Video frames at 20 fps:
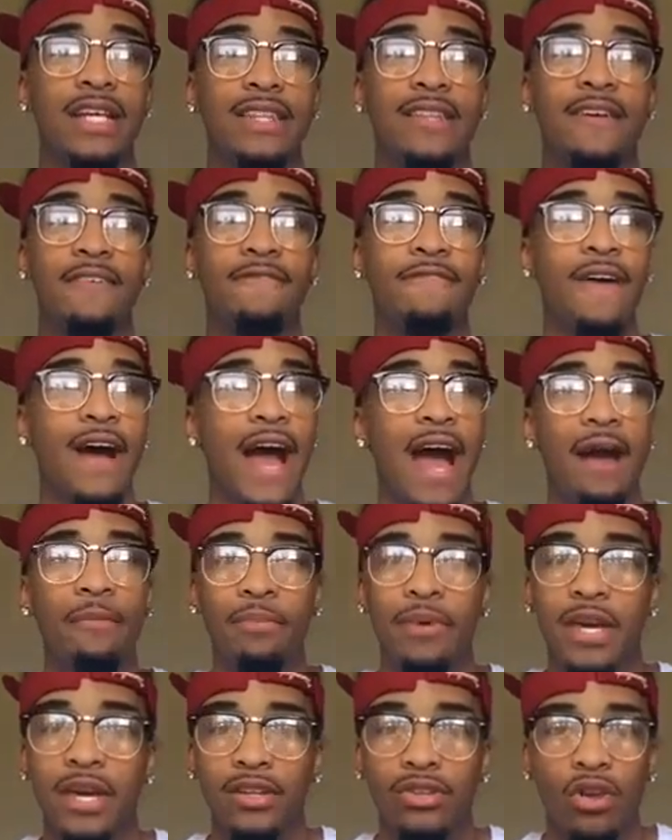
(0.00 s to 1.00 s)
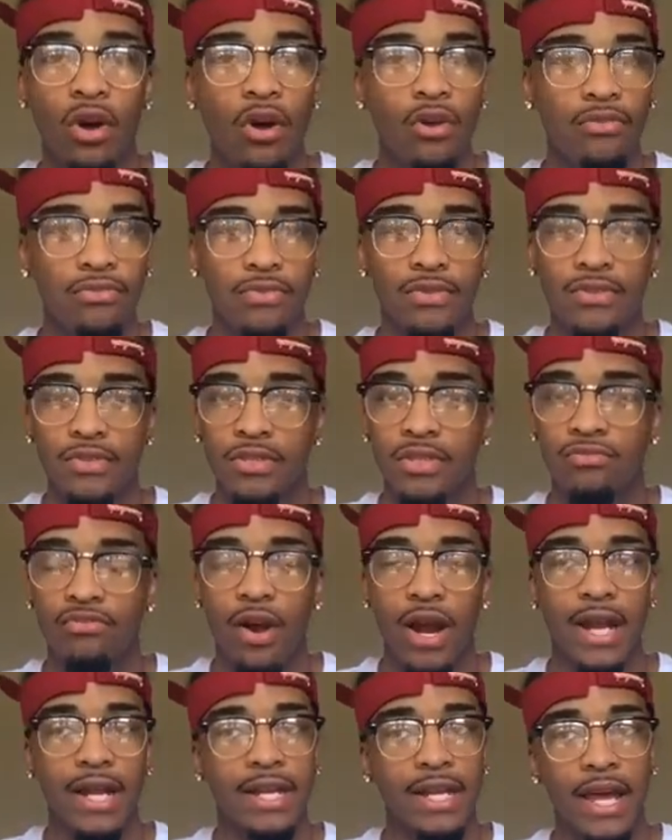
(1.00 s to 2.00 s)
The vibe kicked off
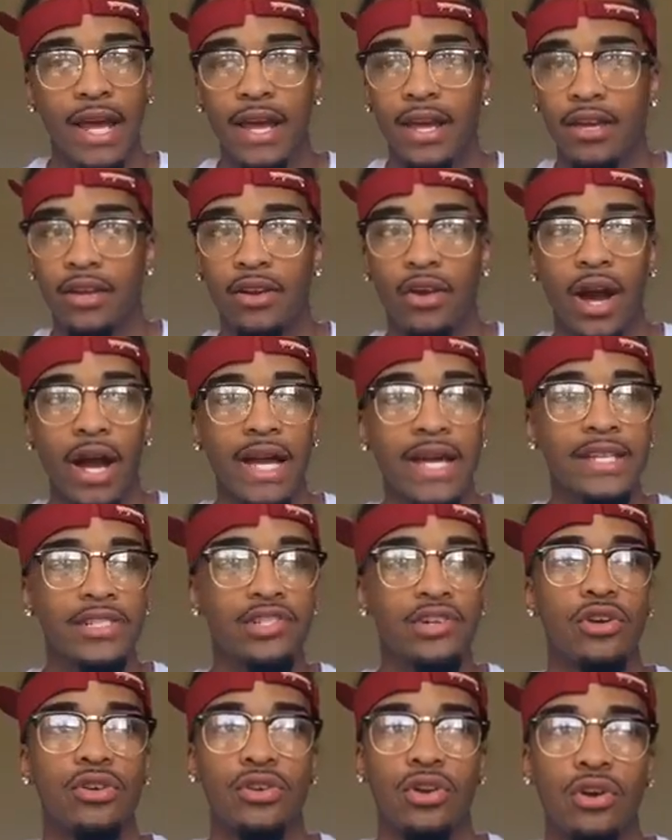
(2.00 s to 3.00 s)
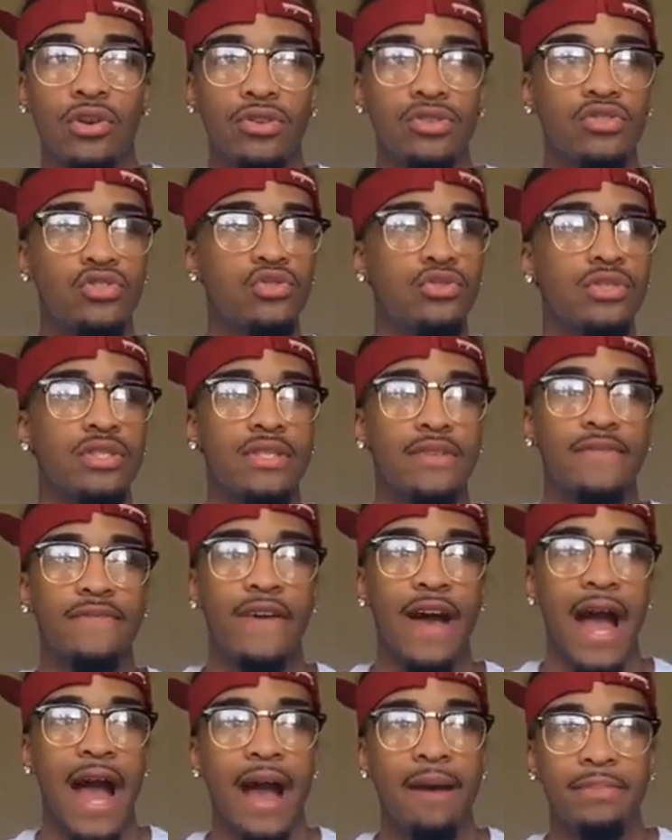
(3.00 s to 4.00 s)
right there. You know, I get turned on as soon as the
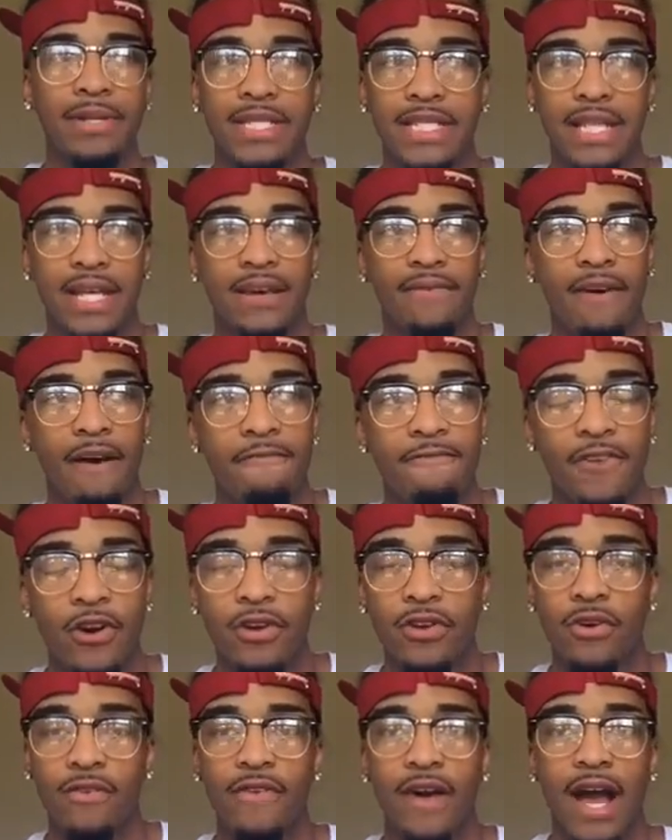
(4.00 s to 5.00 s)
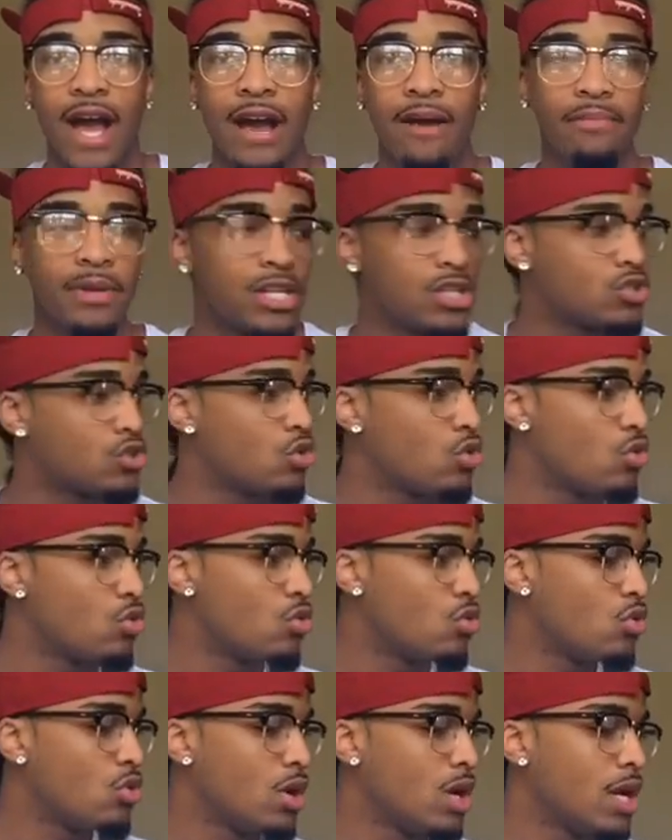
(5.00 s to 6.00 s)
vibe is there. If I feel your vibe and it's
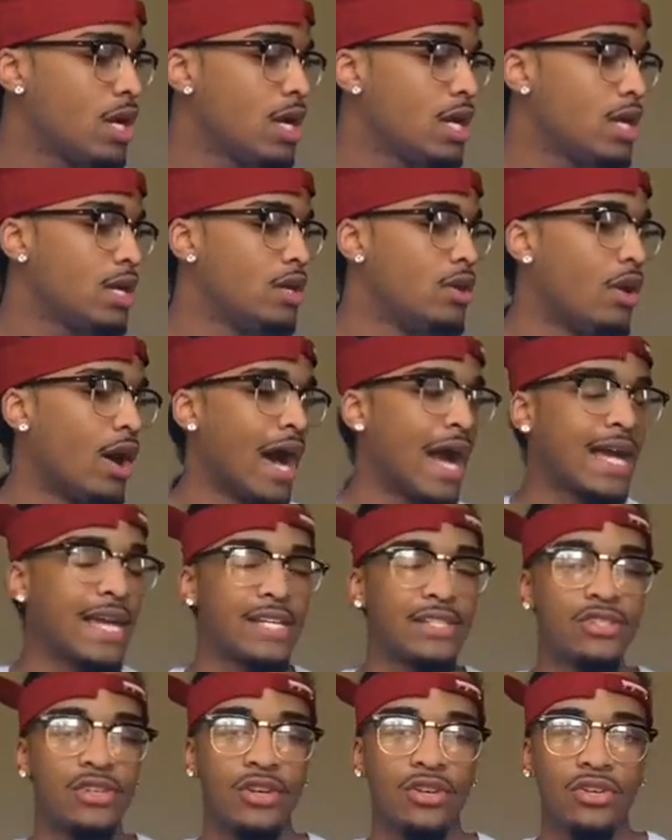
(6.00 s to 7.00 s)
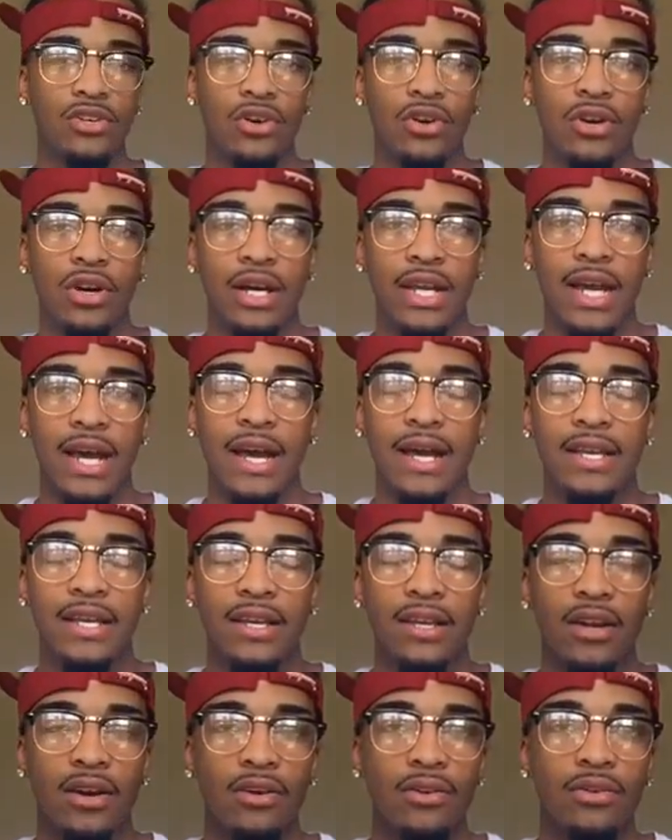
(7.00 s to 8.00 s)
cool, you know, I get turned on,
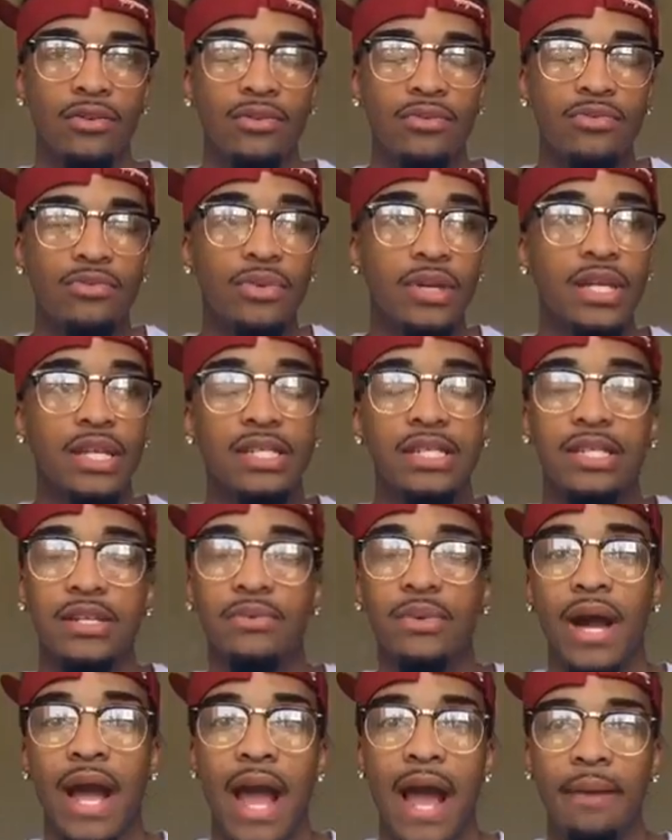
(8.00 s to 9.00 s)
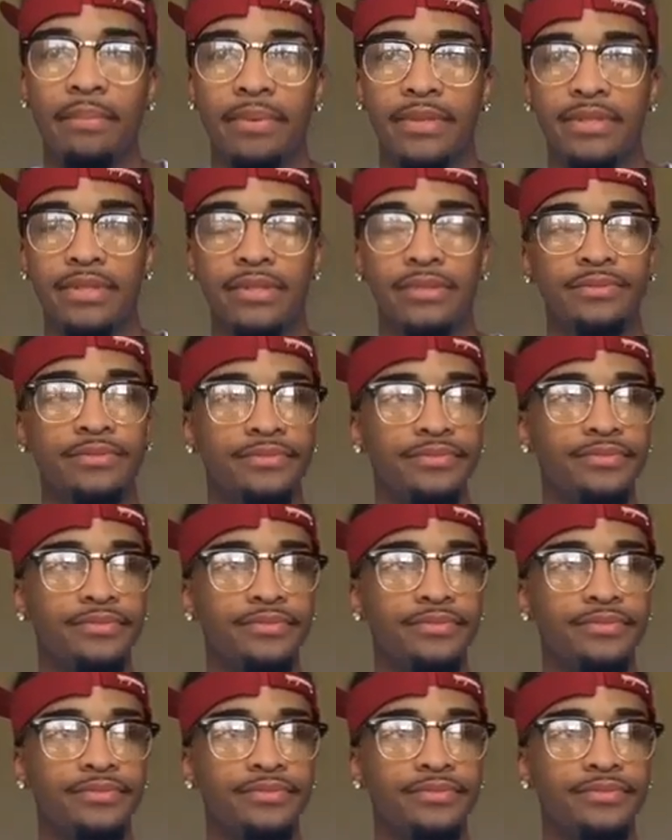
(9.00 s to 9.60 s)
and we can see what happens.